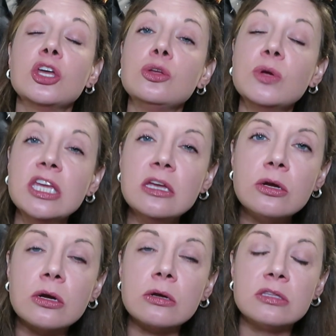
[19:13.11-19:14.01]
you
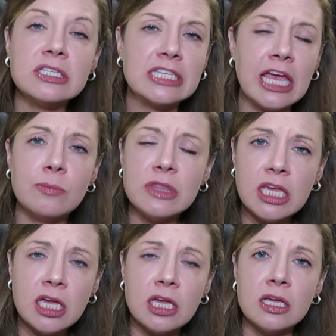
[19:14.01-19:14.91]
hear the same
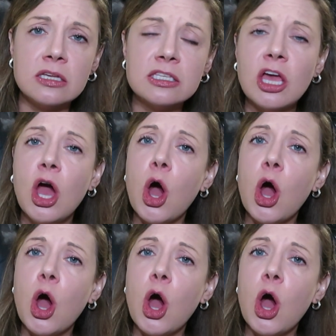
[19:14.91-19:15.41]
things